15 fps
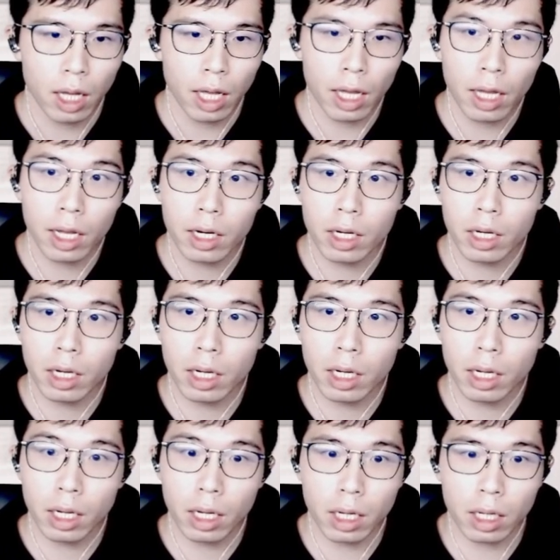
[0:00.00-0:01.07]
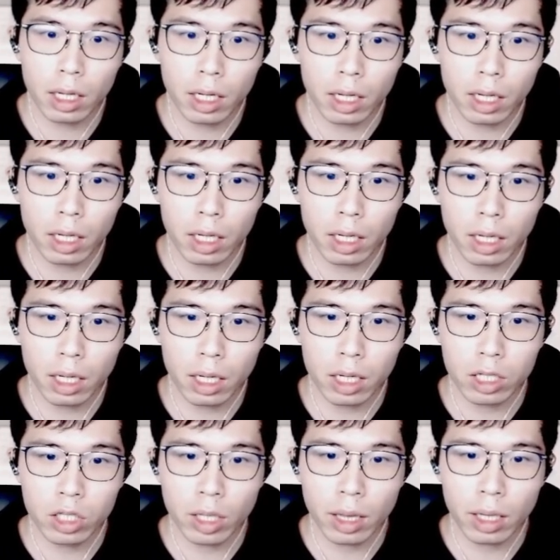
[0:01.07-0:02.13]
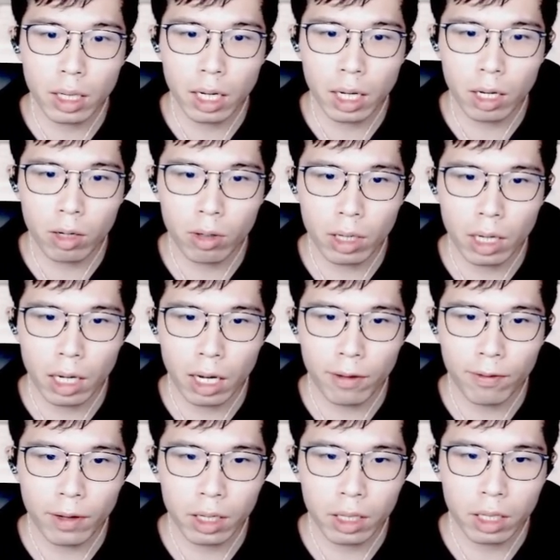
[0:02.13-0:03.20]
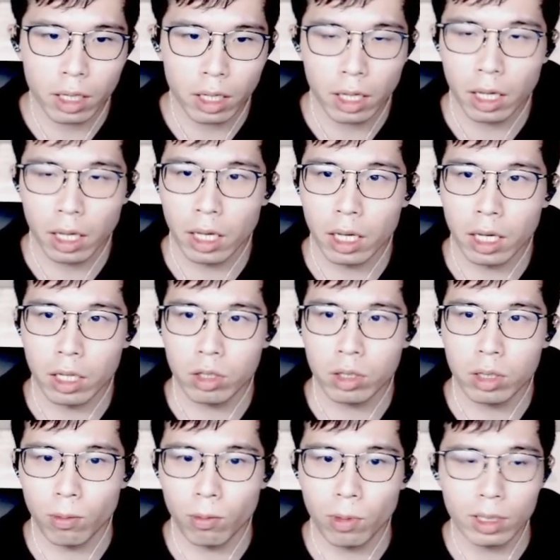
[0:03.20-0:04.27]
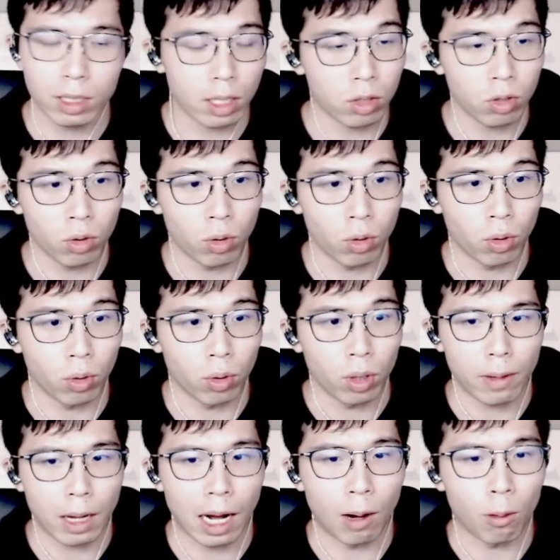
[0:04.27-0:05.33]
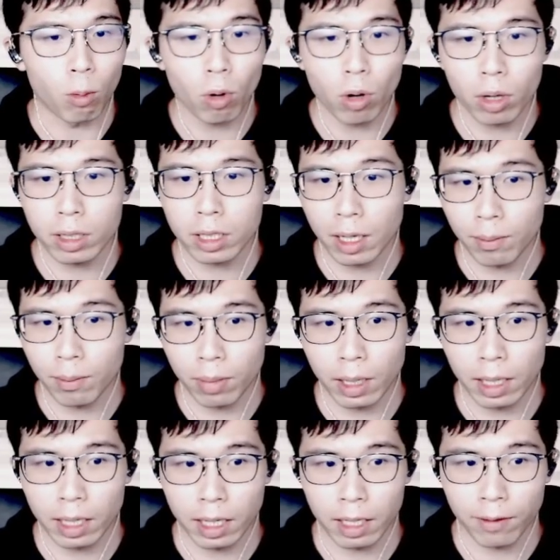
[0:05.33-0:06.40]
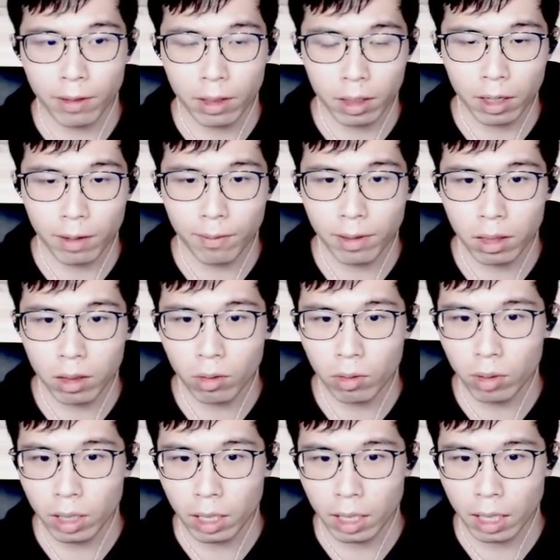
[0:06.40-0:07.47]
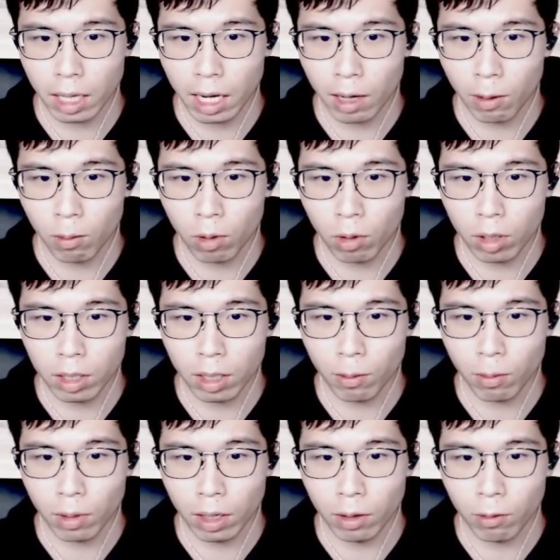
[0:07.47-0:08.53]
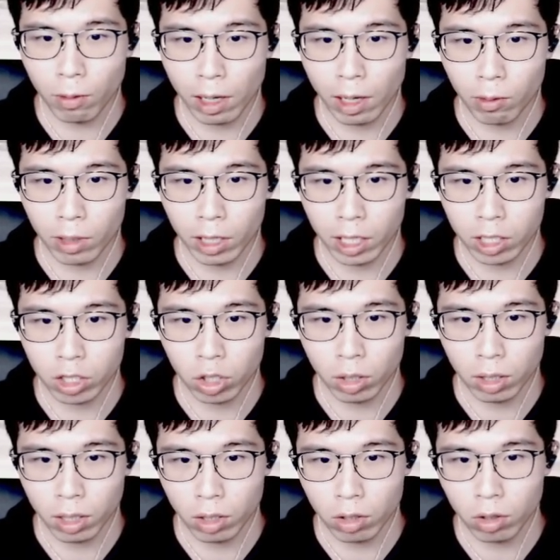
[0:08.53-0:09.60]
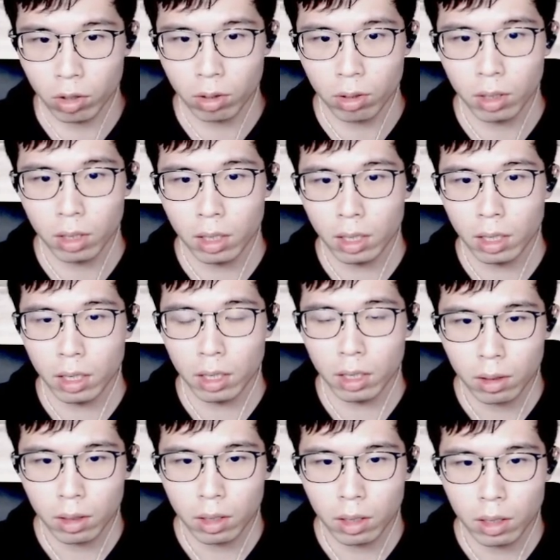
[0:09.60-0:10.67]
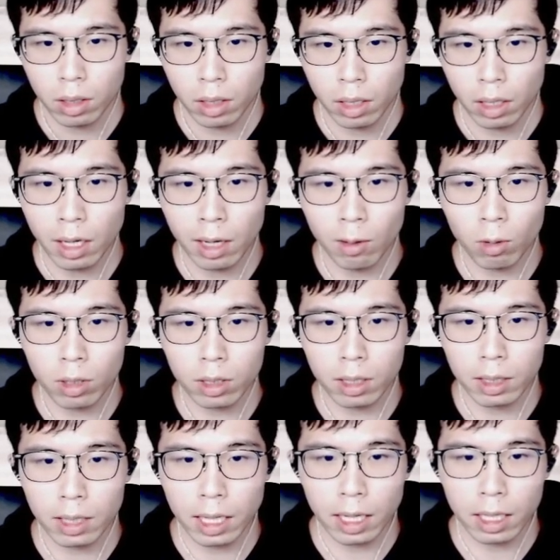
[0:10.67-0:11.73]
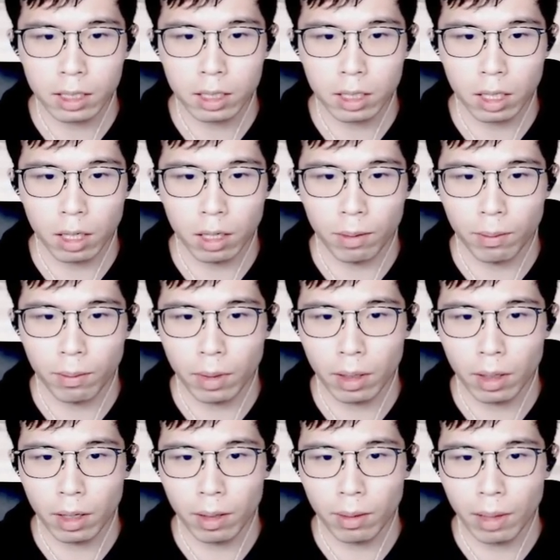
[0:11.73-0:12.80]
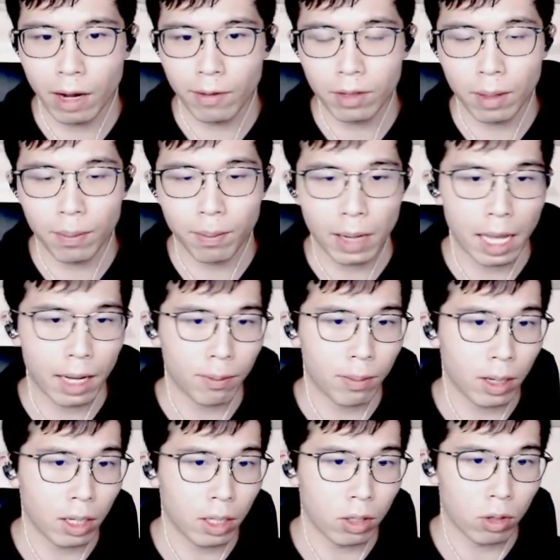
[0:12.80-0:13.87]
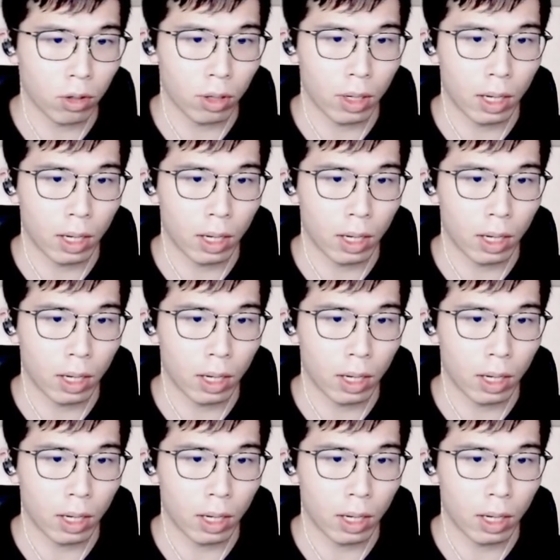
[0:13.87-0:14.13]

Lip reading: And just now, I think he wanted to avoid complicated stuff, so he avoided one variation here. He avoided that after black played the